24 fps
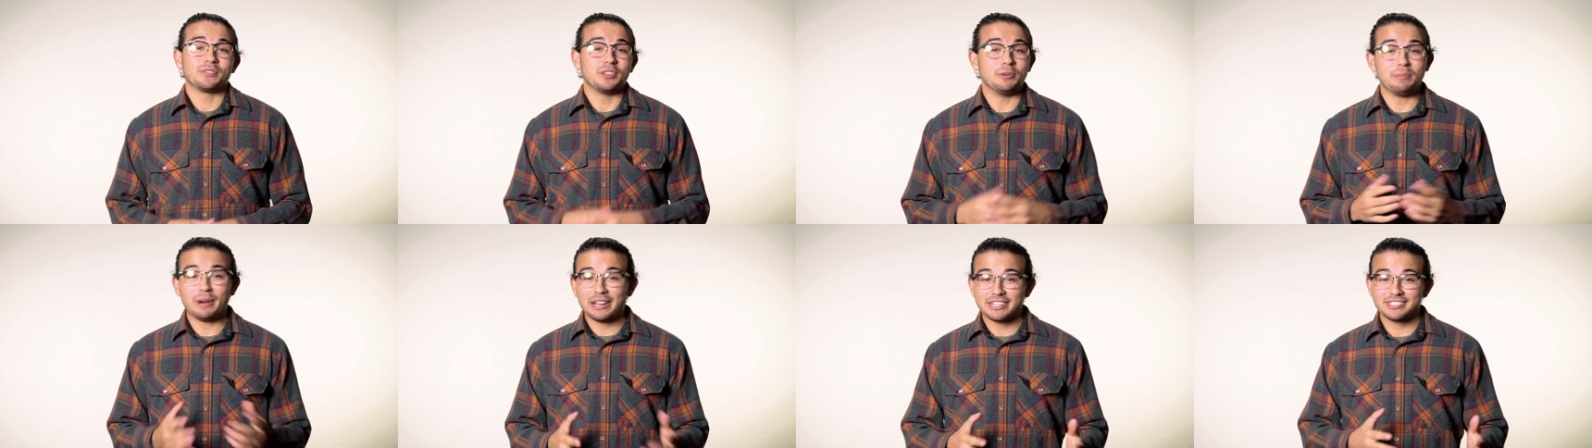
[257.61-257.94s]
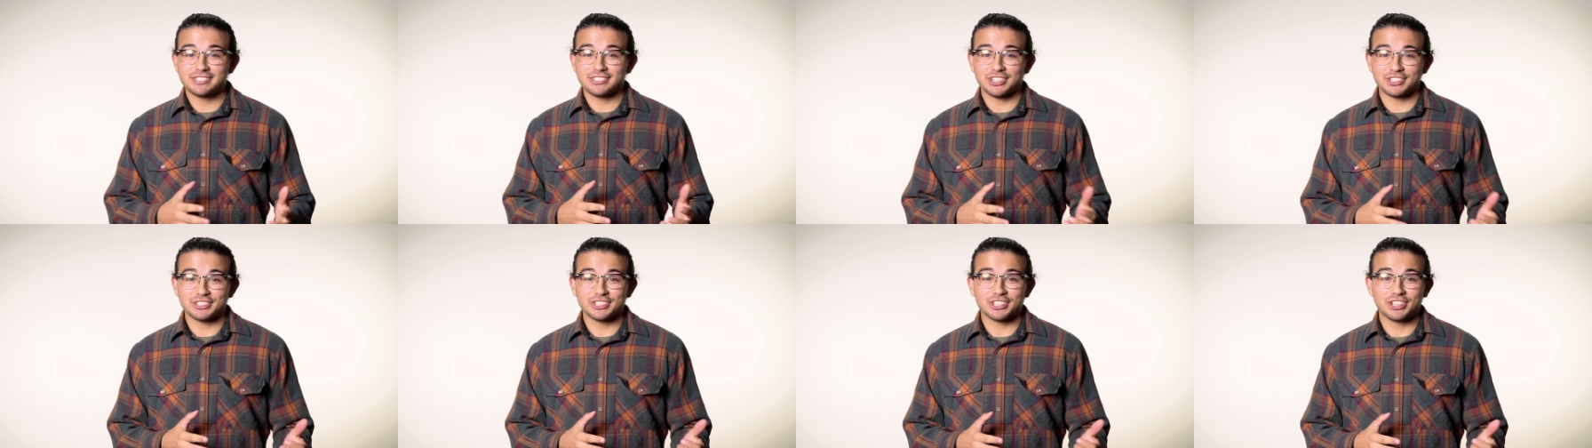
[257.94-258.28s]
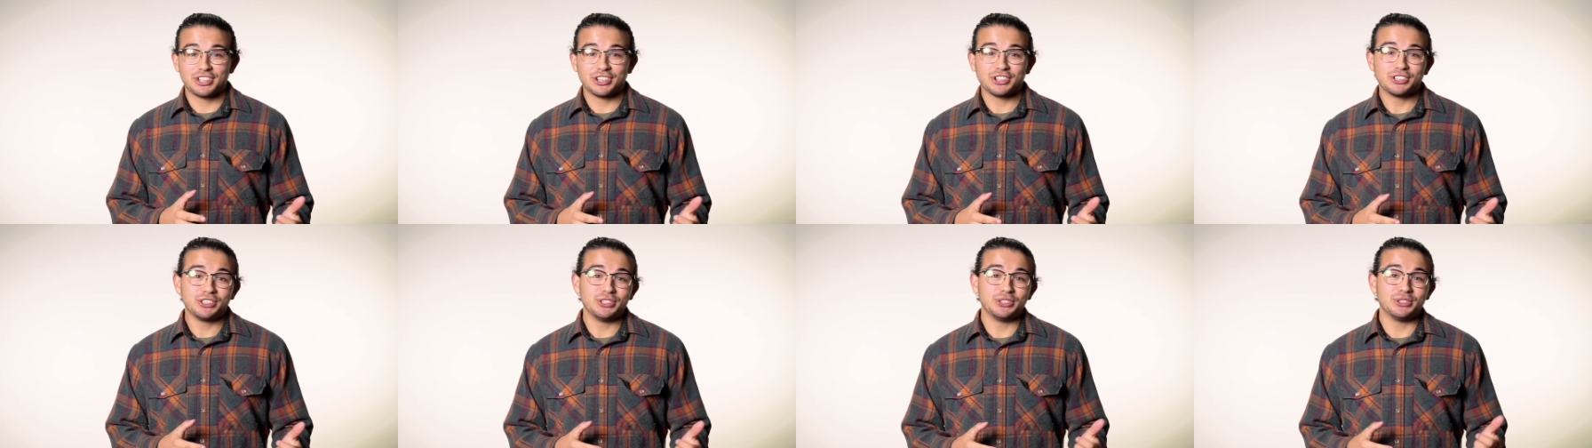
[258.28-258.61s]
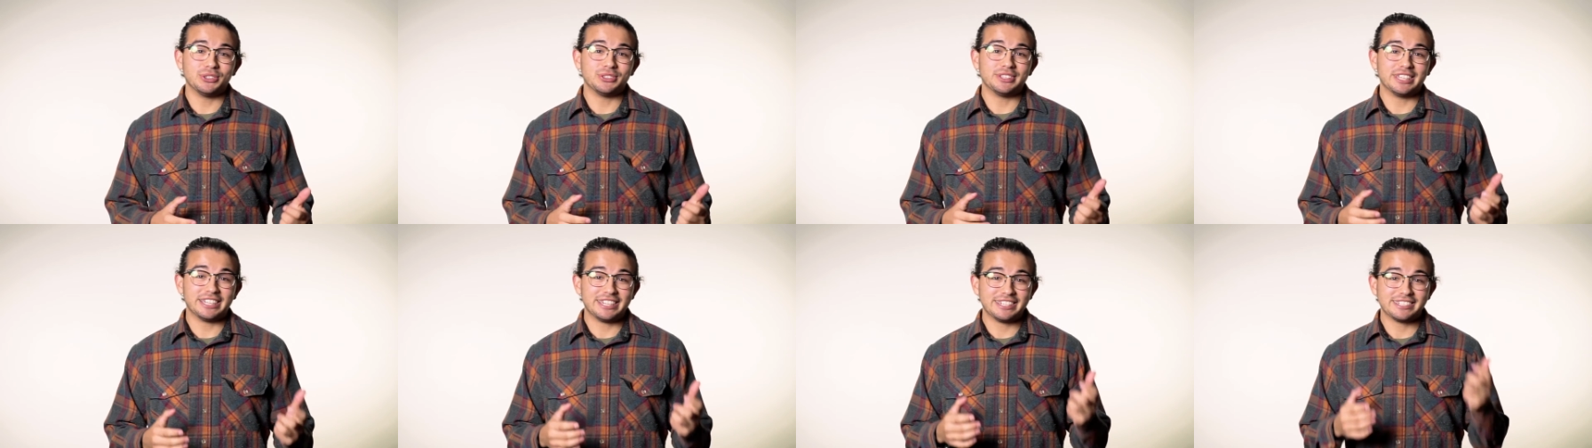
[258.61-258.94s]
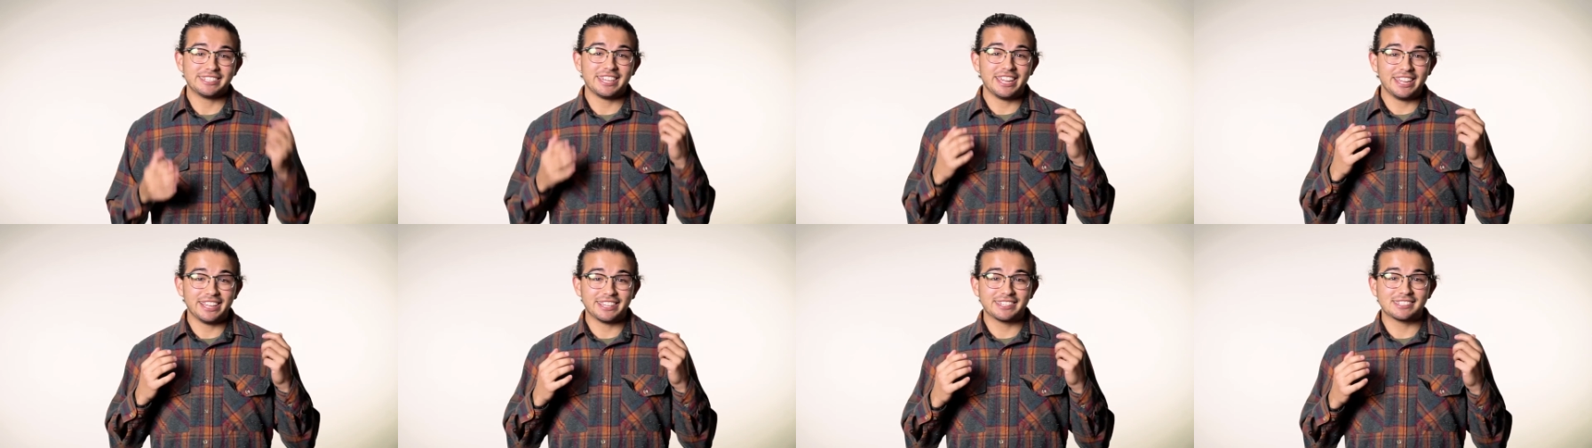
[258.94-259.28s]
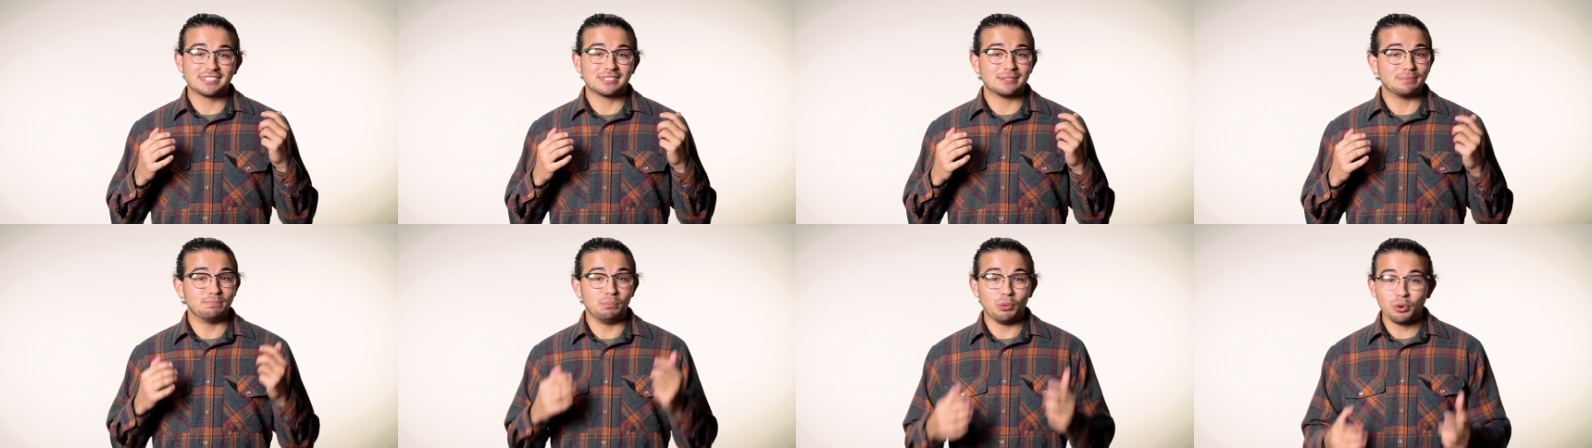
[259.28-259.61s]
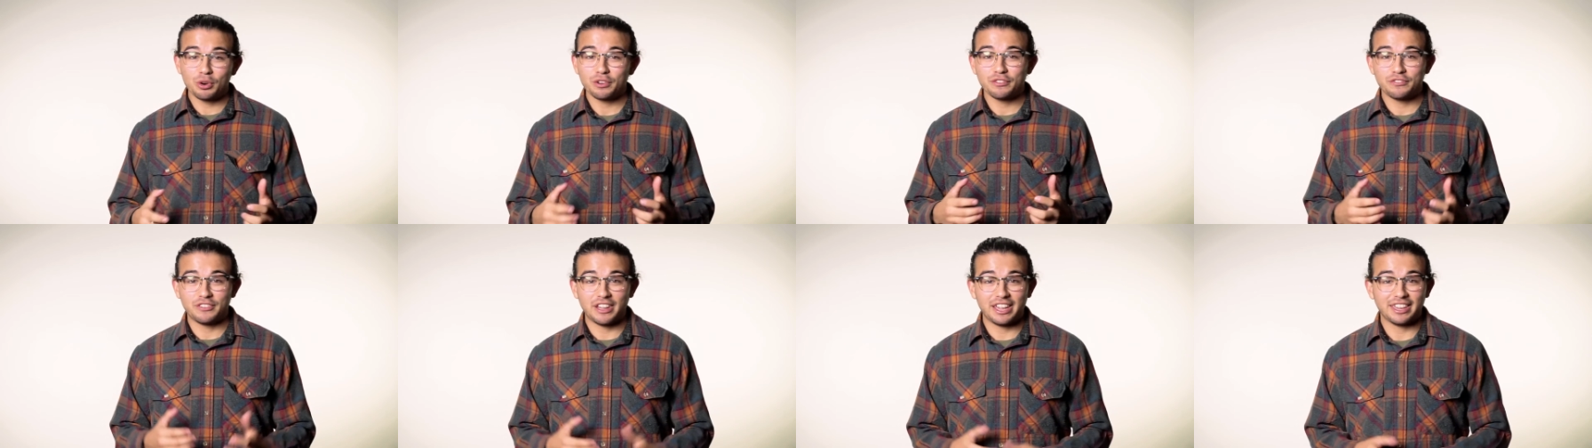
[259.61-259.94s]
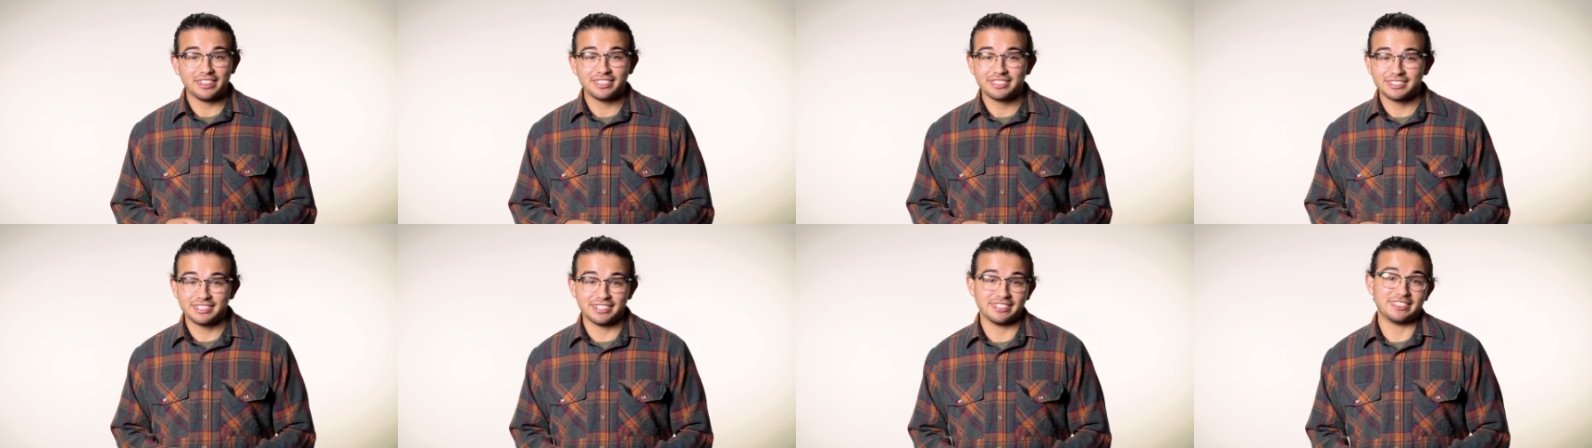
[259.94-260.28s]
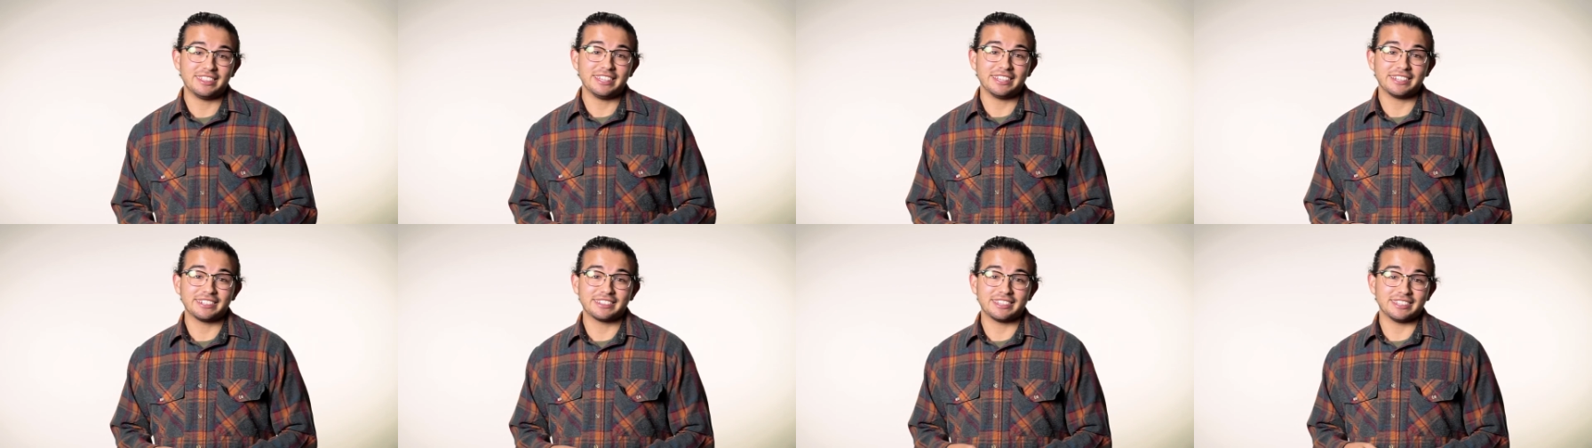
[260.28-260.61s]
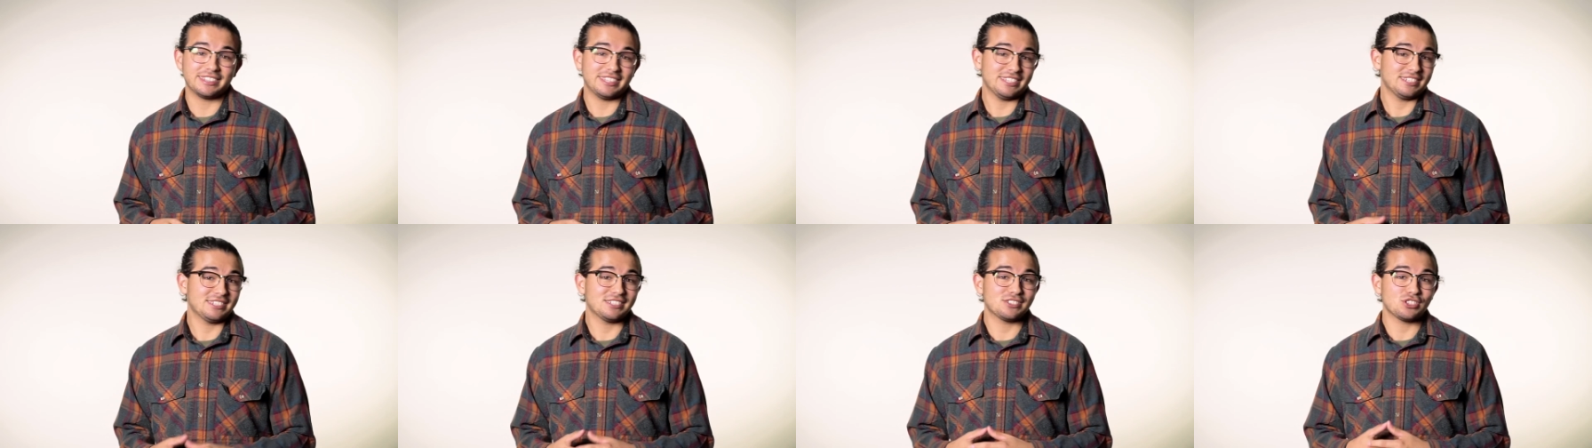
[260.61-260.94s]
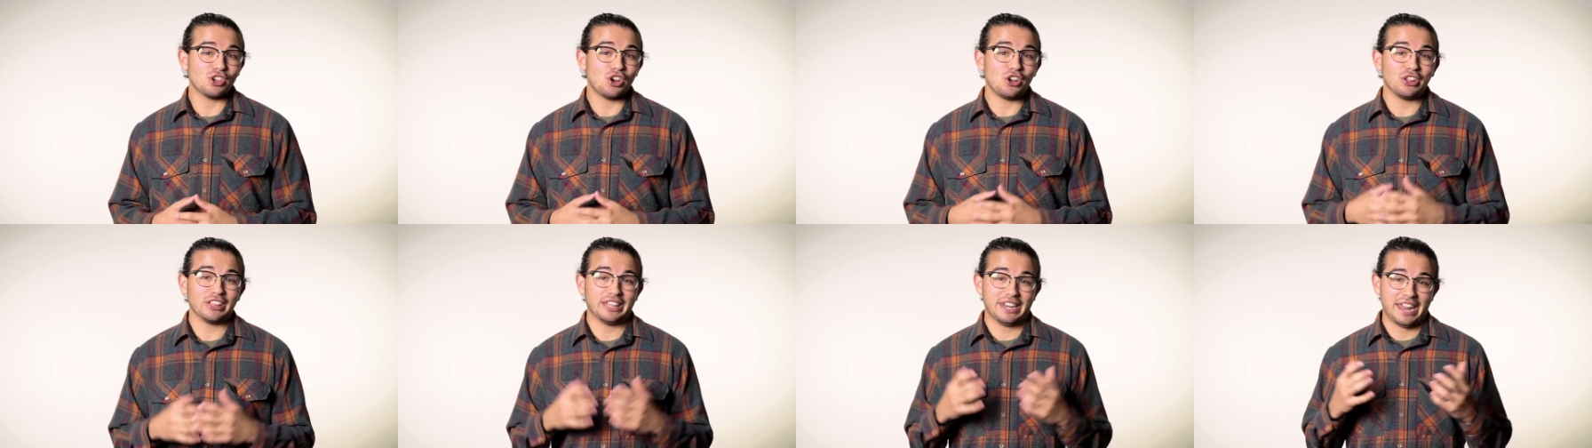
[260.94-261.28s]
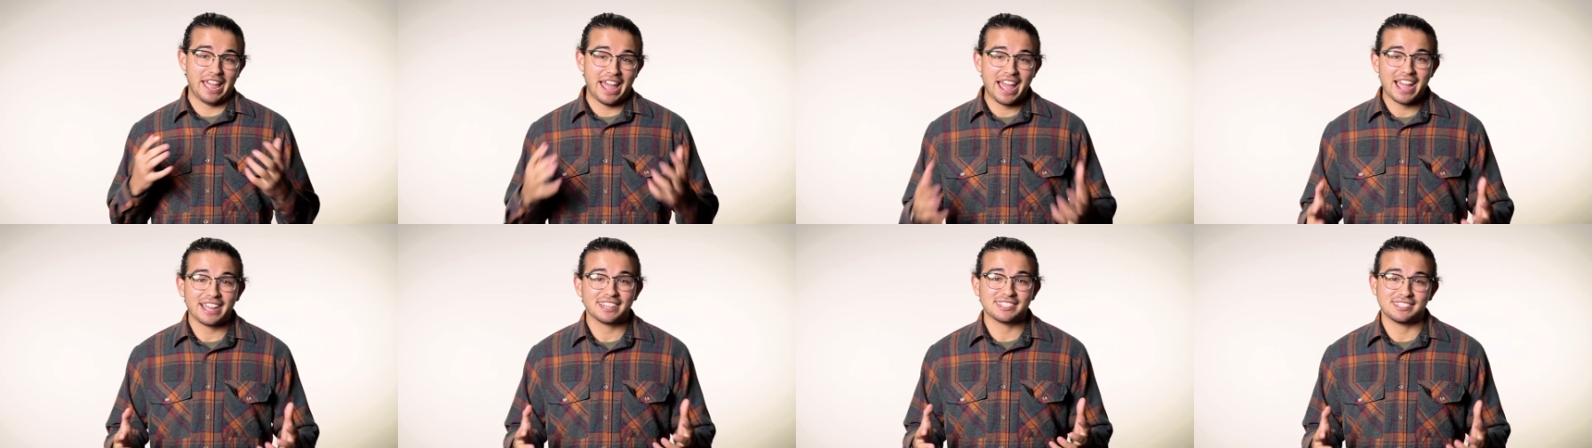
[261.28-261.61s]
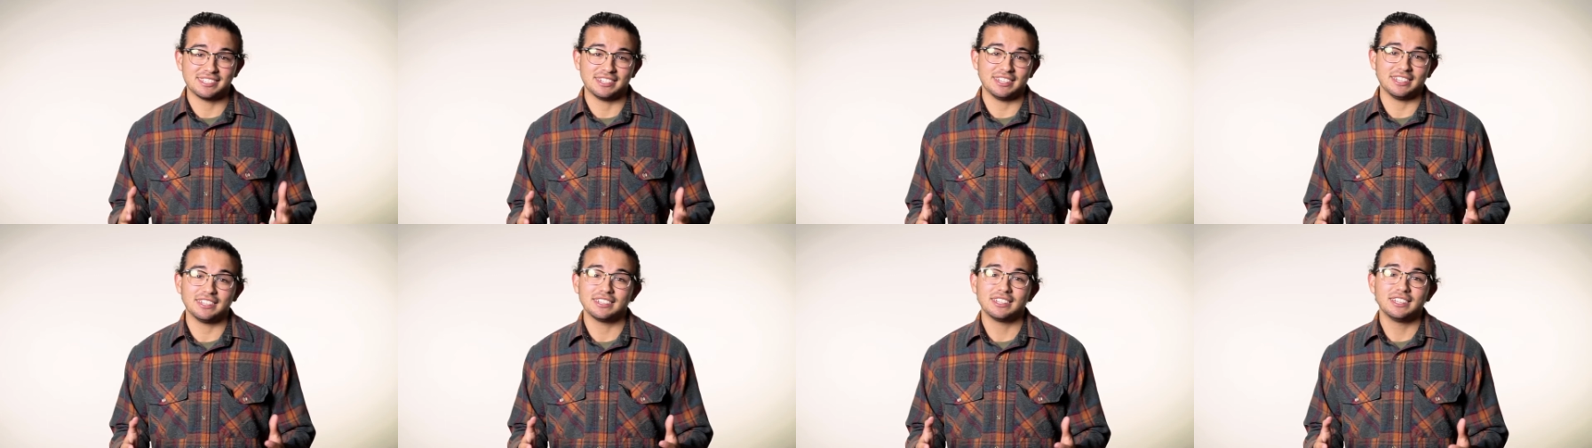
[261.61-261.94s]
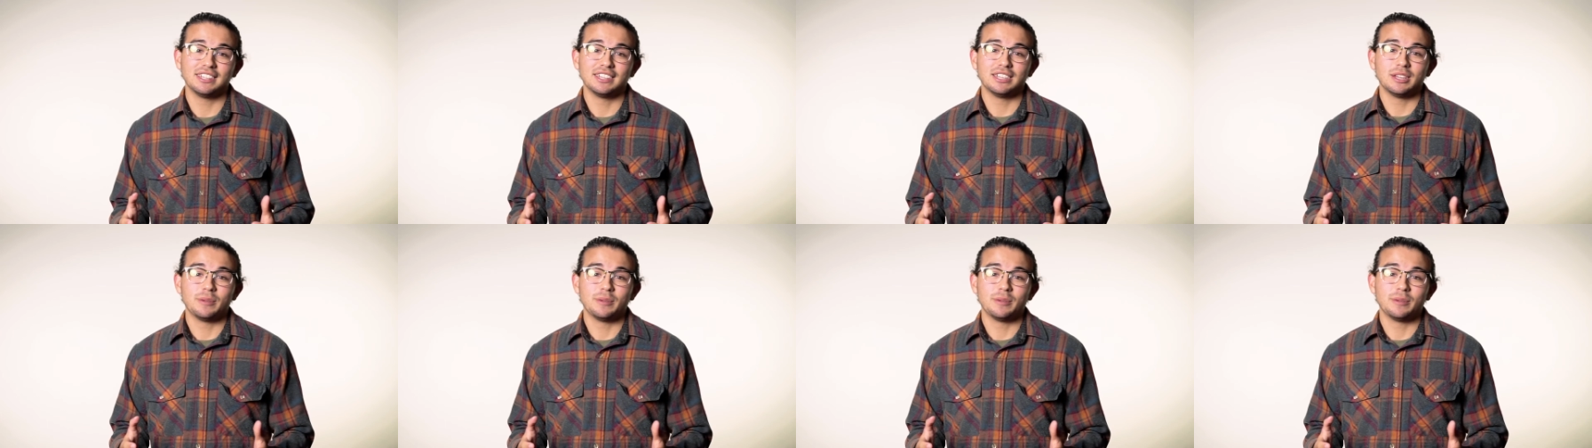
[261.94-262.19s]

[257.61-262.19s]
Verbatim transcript: you might start to conclude that it takes more faith to think that this is all an accident,